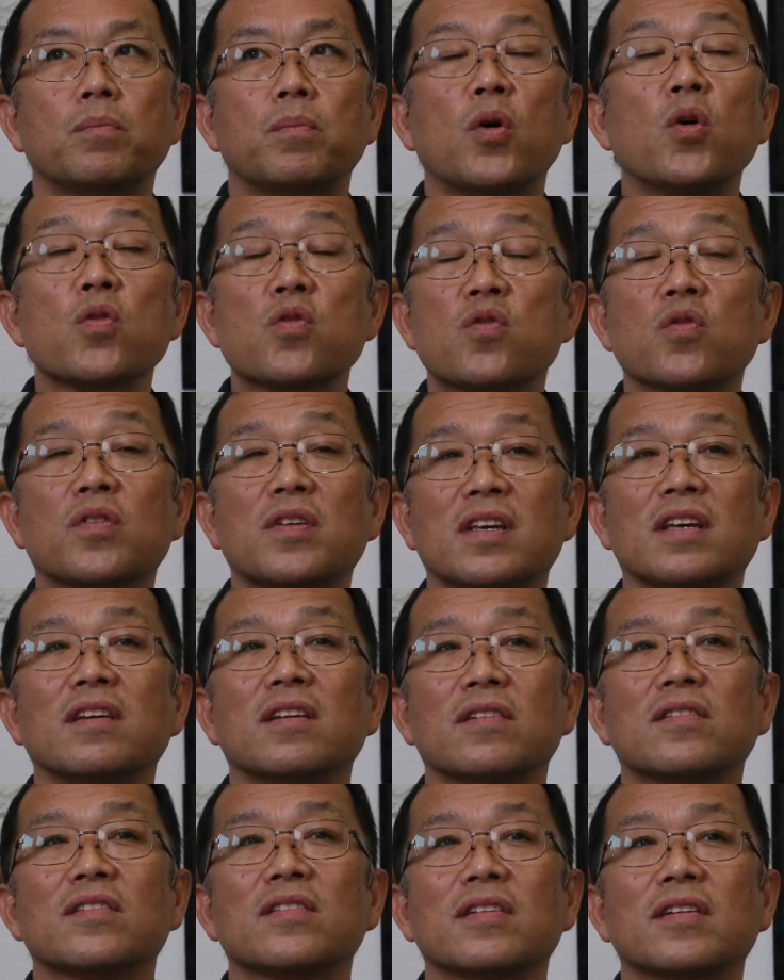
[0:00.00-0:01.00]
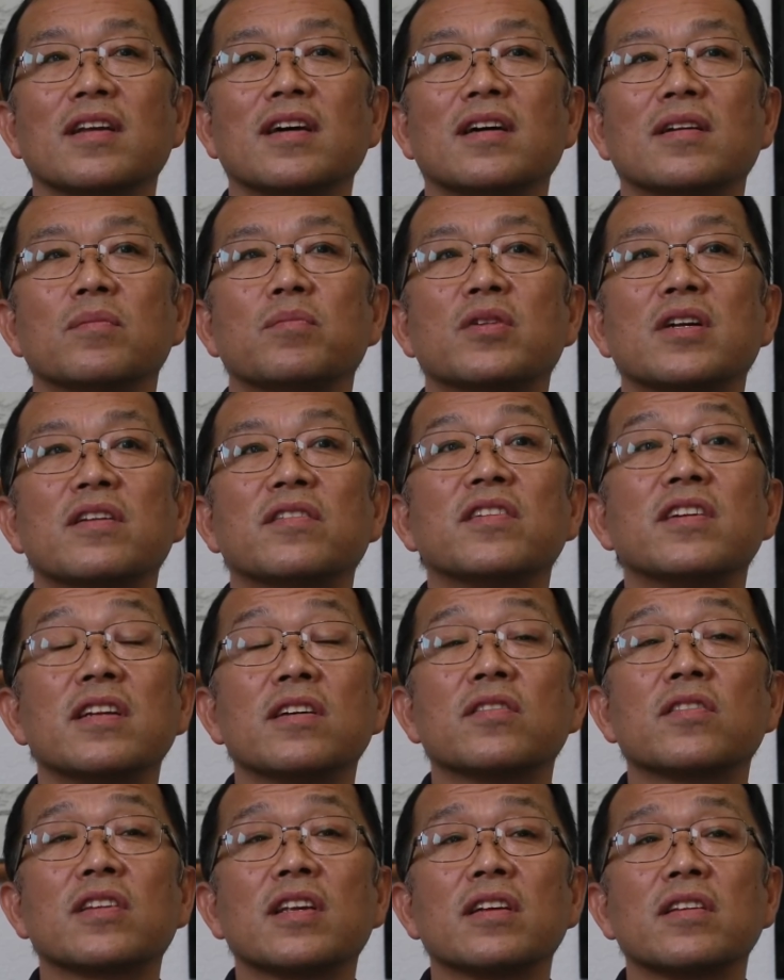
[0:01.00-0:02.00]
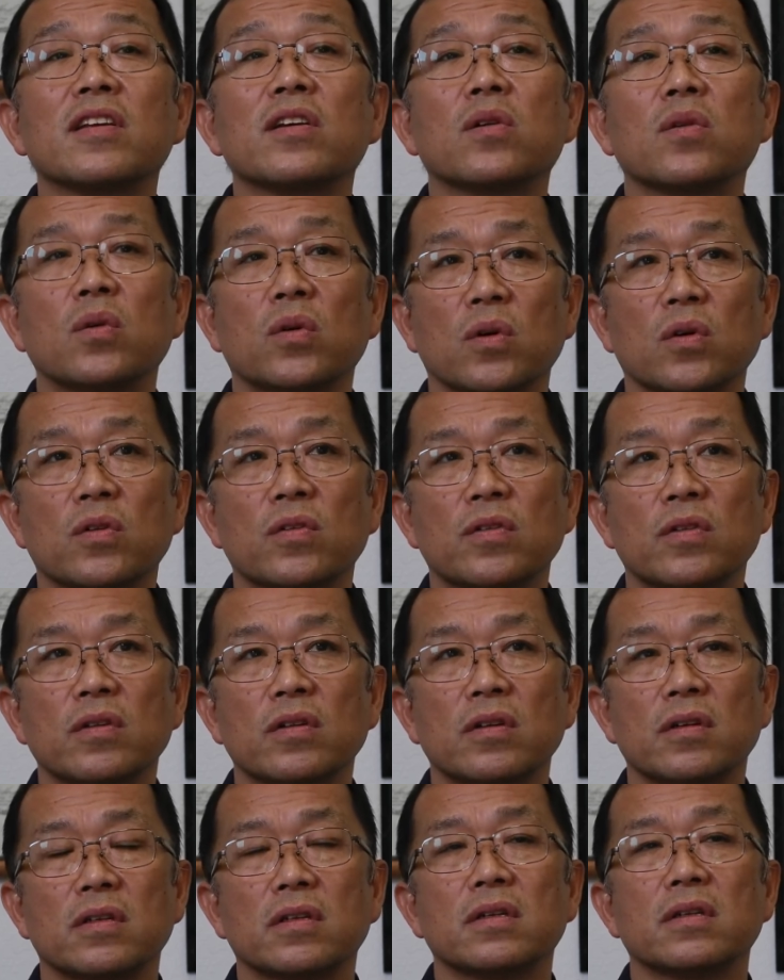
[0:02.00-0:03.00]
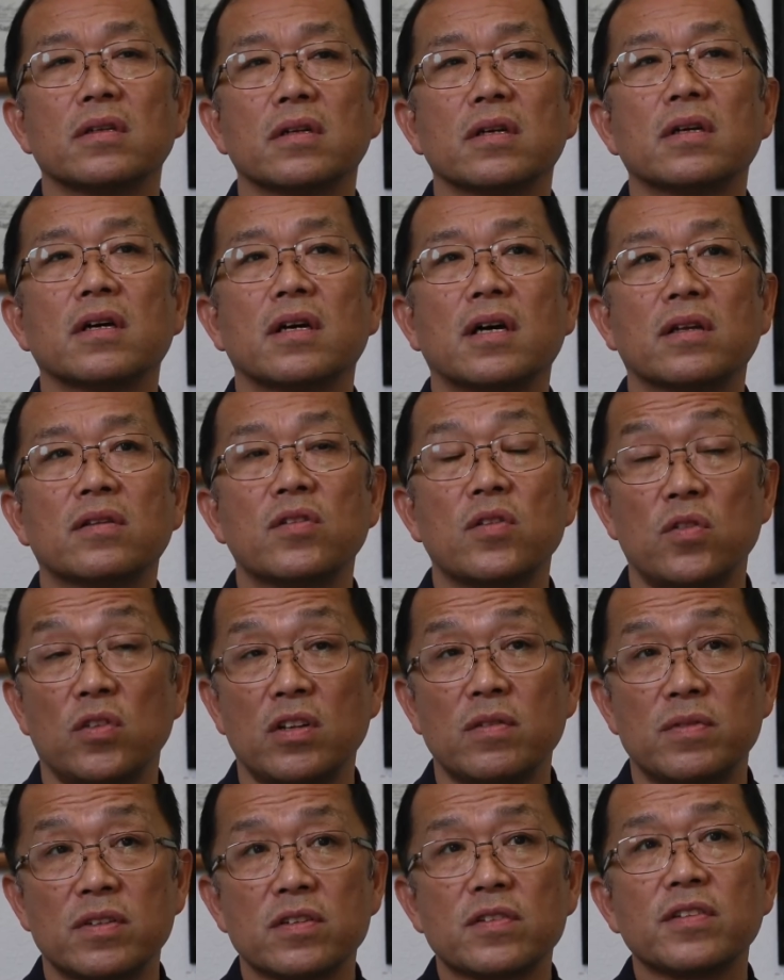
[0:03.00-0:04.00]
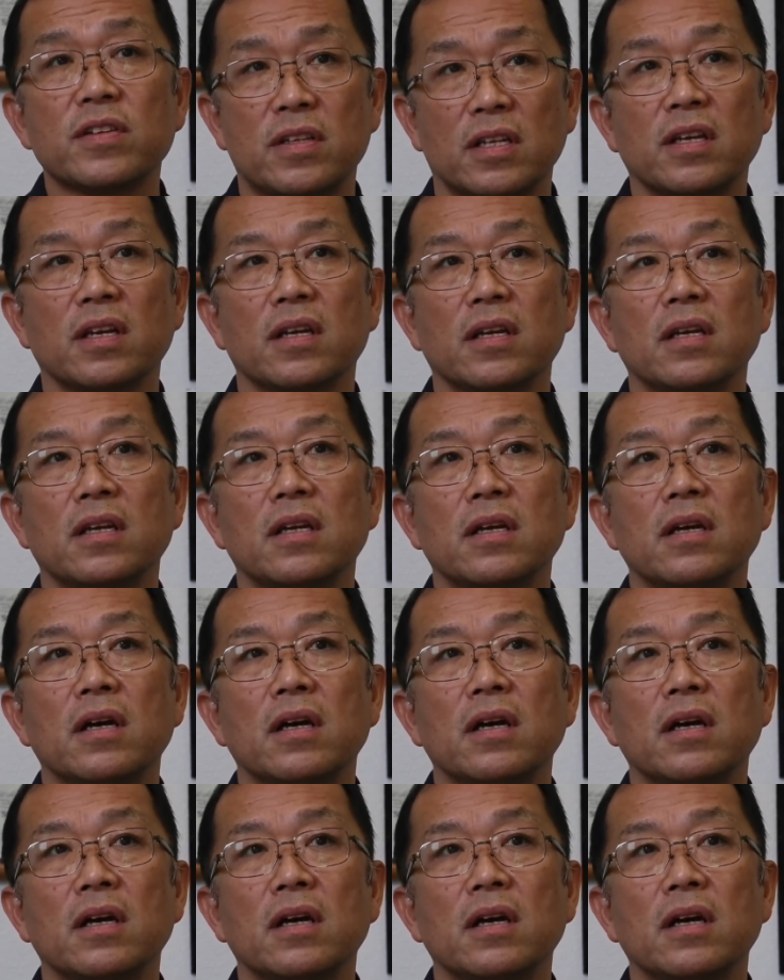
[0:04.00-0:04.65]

Portuguese and Brazilian study course uh, at university.